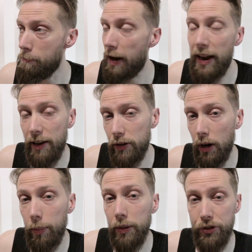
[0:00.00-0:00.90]
I have a
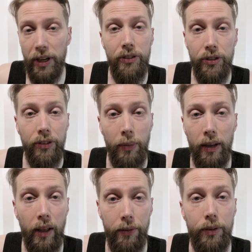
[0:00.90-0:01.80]
couple of changes in my
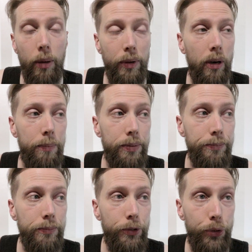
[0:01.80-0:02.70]
life coming up
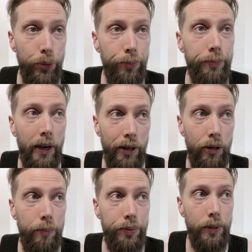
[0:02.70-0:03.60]
soon, I
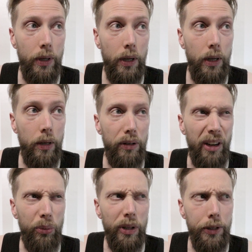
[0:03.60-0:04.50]
hope. I
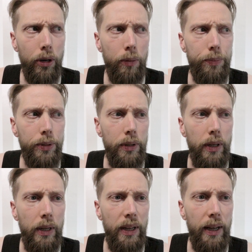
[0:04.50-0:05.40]
really hope.
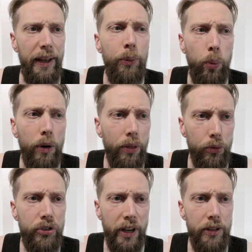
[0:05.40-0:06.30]
And one of
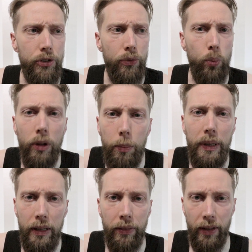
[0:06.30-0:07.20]
those changes will
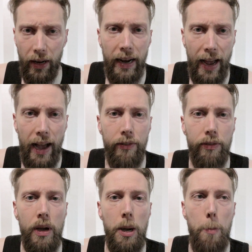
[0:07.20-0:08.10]
mean that I have
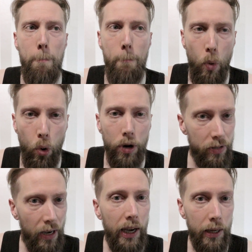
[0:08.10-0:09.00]
more
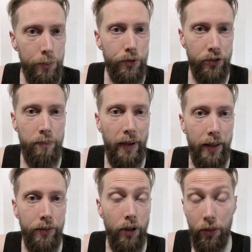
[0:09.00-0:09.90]
time to
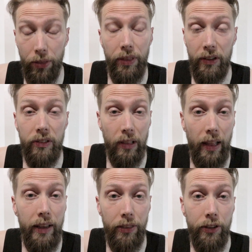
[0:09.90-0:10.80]
spend on things
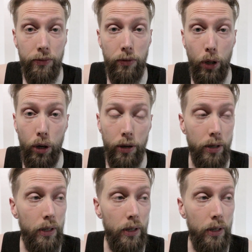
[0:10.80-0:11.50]
like this vlog.